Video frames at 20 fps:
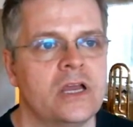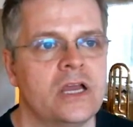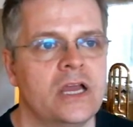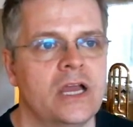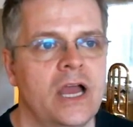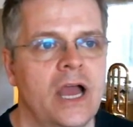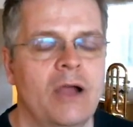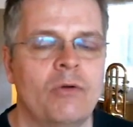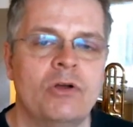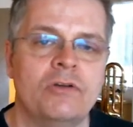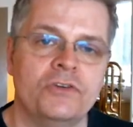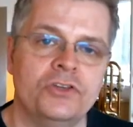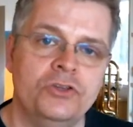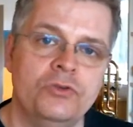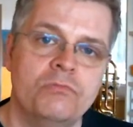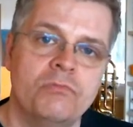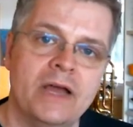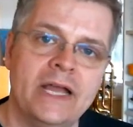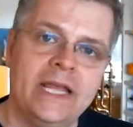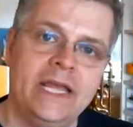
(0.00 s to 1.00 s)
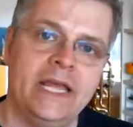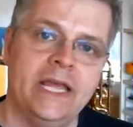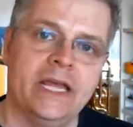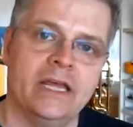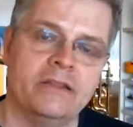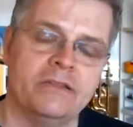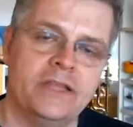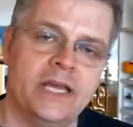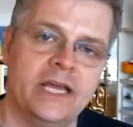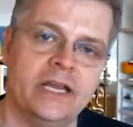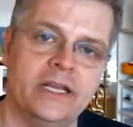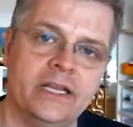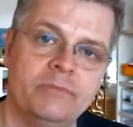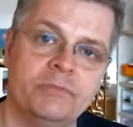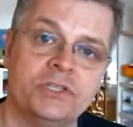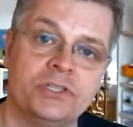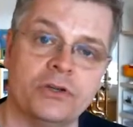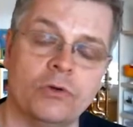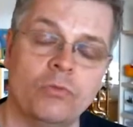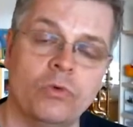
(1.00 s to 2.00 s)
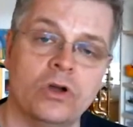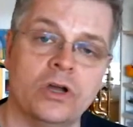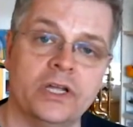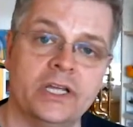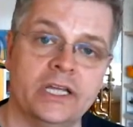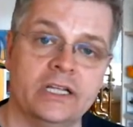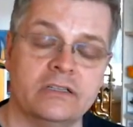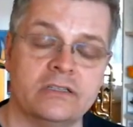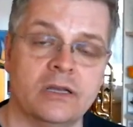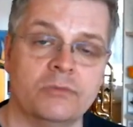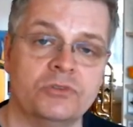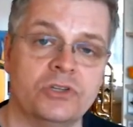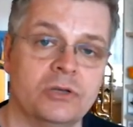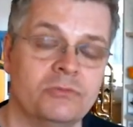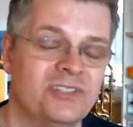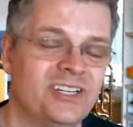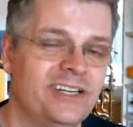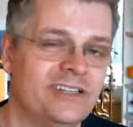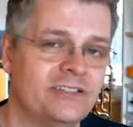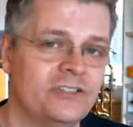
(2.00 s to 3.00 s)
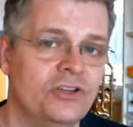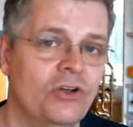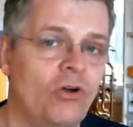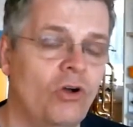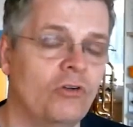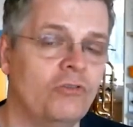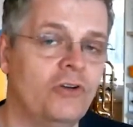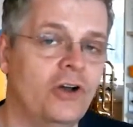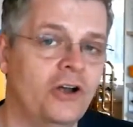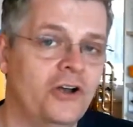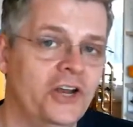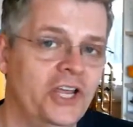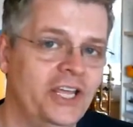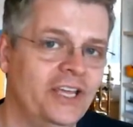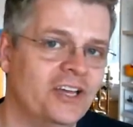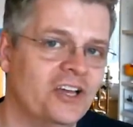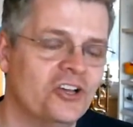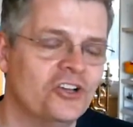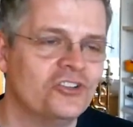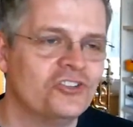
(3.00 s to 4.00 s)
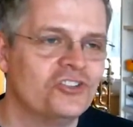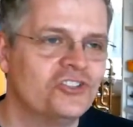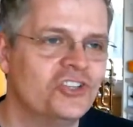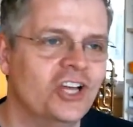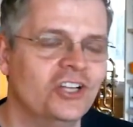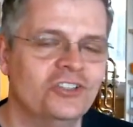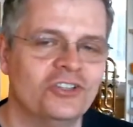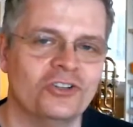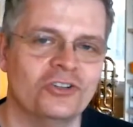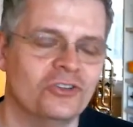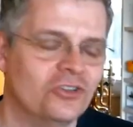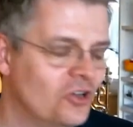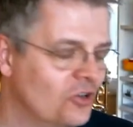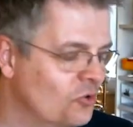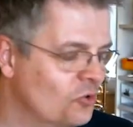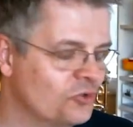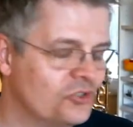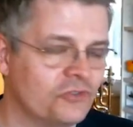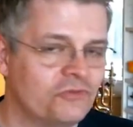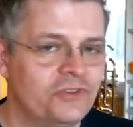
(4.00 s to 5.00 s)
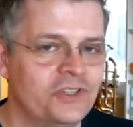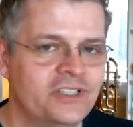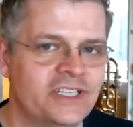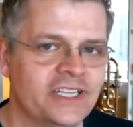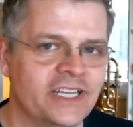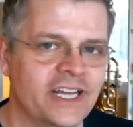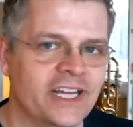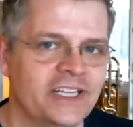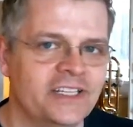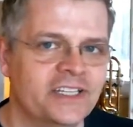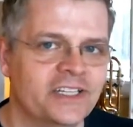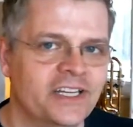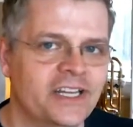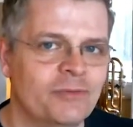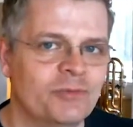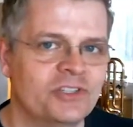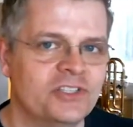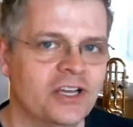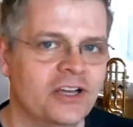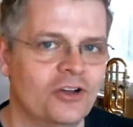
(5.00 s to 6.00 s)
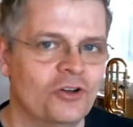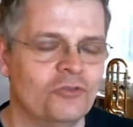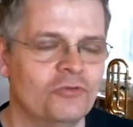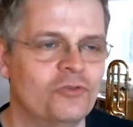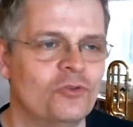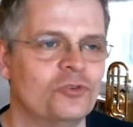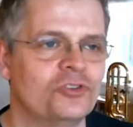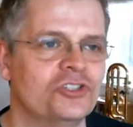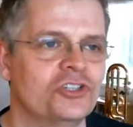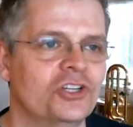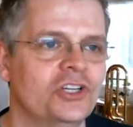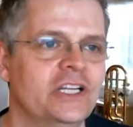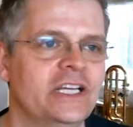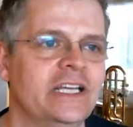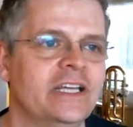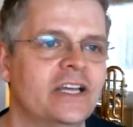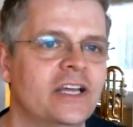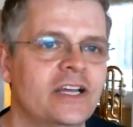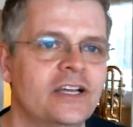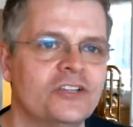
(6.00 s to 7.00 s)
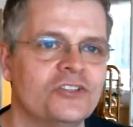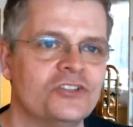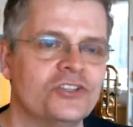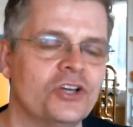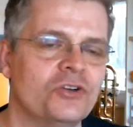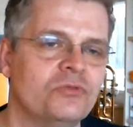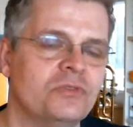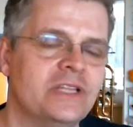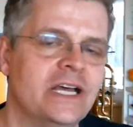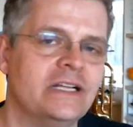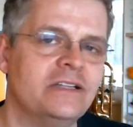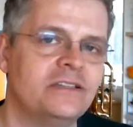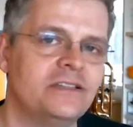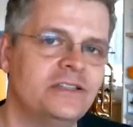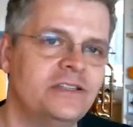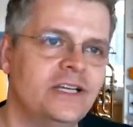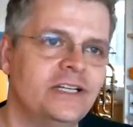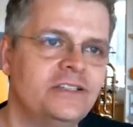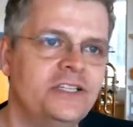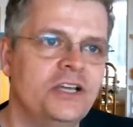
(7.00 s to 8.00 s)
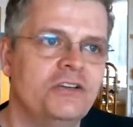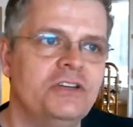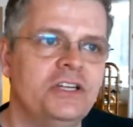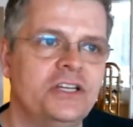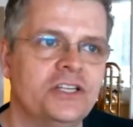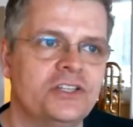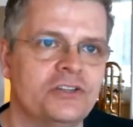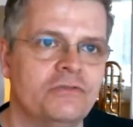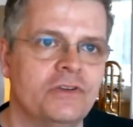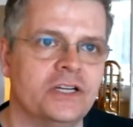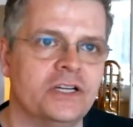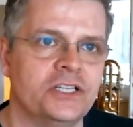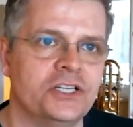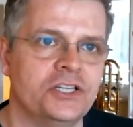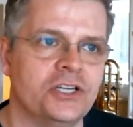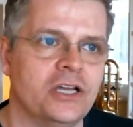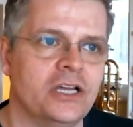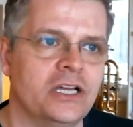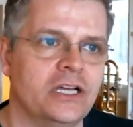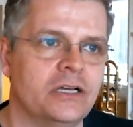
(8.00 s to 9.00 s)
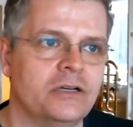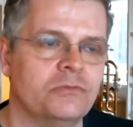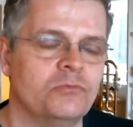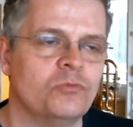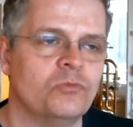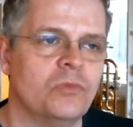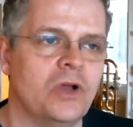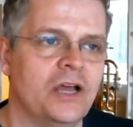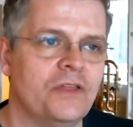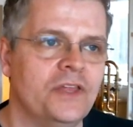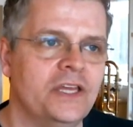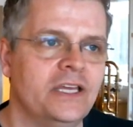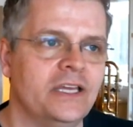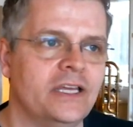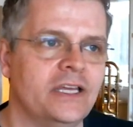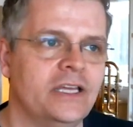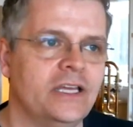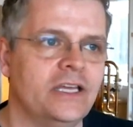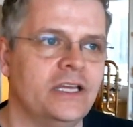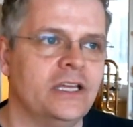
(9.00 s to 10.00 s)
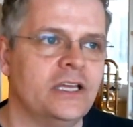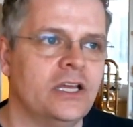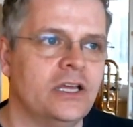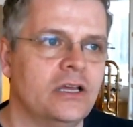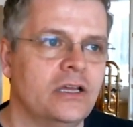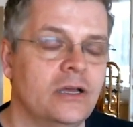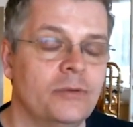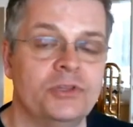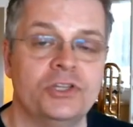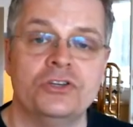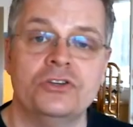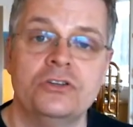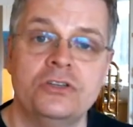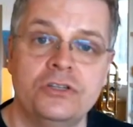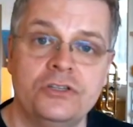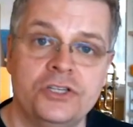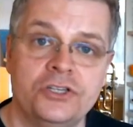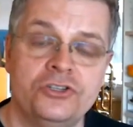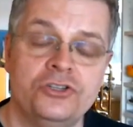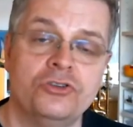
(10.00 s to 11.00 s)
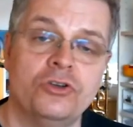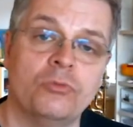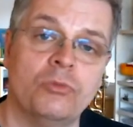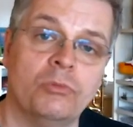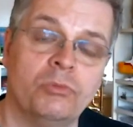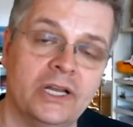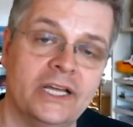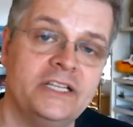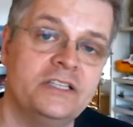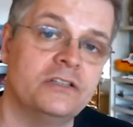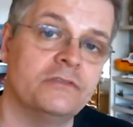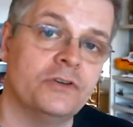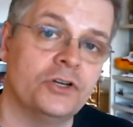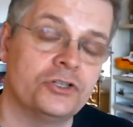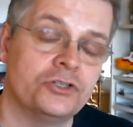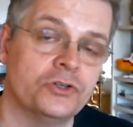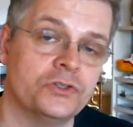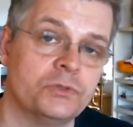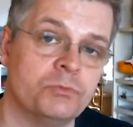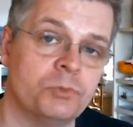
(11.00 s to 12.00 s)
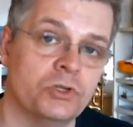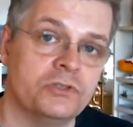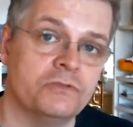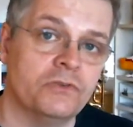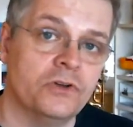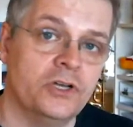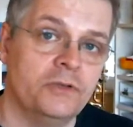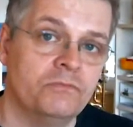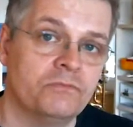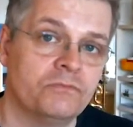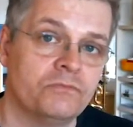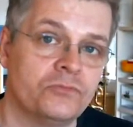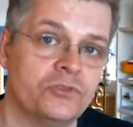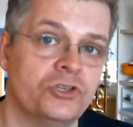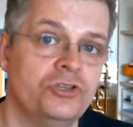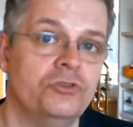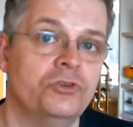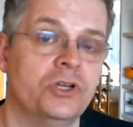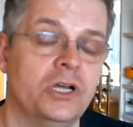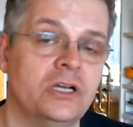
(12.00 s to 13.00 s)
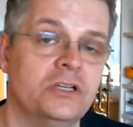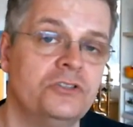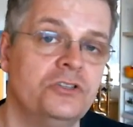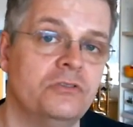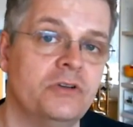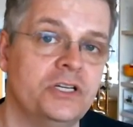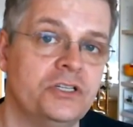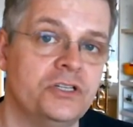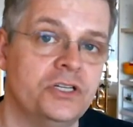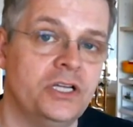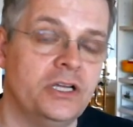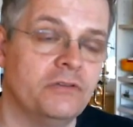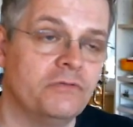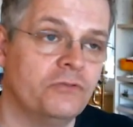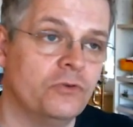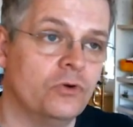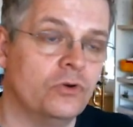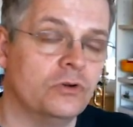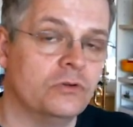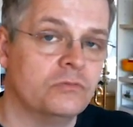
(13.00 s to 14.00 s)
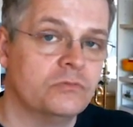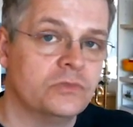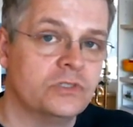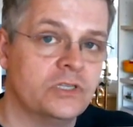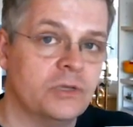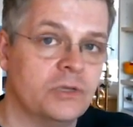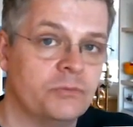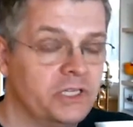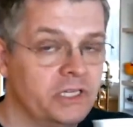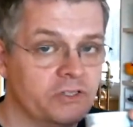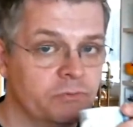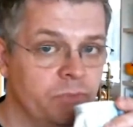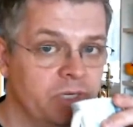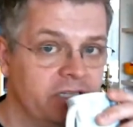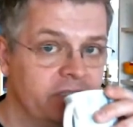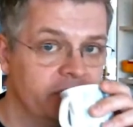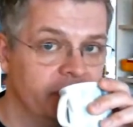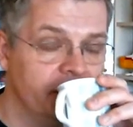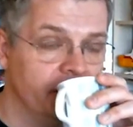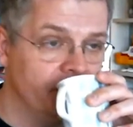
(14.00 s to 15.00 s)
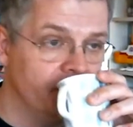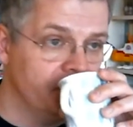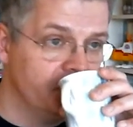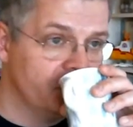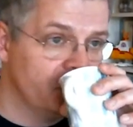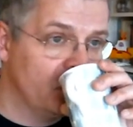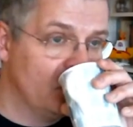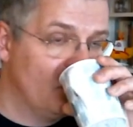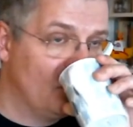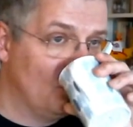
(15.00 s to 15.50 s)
However, you may hear their limiter working sometimes, and it's not a very subtle or sophisticated limiter, unfortunately. So that's the only disadvantage. I mean, the good news is you can replace the version on Spotify. So you could ask your engineer for something that splits the difference.